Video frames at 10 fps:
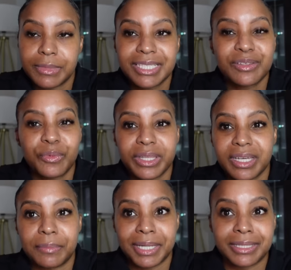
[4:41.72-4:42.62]
that's the one
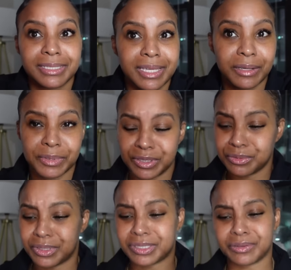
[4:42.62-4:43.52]
thing about this camera
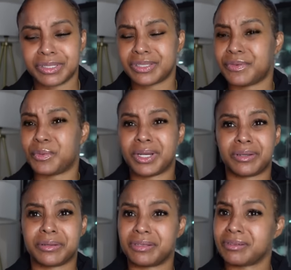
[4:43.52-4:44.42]
too. The Sony ZV-1,
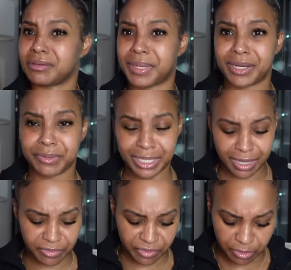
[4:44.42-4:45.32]
girl, girl, the battery
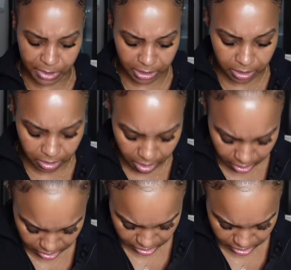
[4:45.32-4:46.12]
life, oh my God.